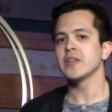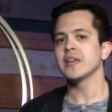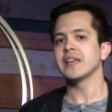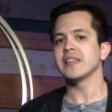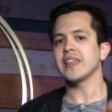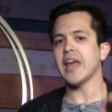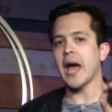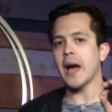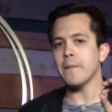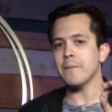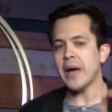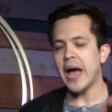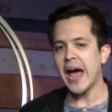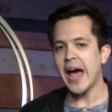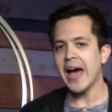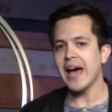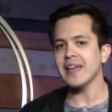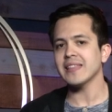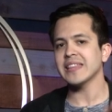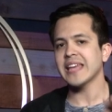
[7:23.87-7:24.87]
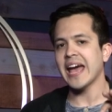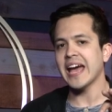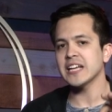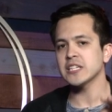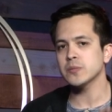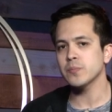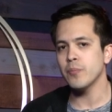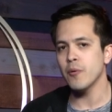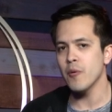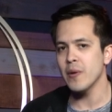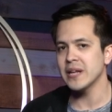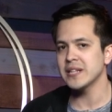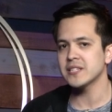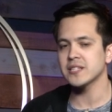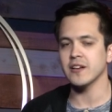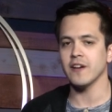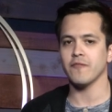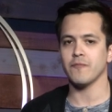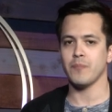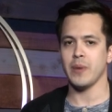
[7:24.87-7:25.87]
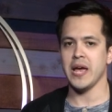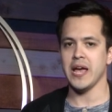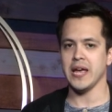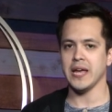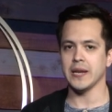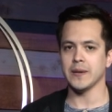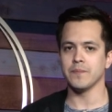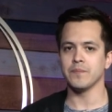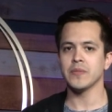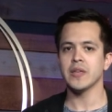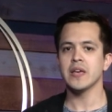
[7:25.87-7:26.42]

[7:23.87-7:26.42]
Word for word: that path has points of pain.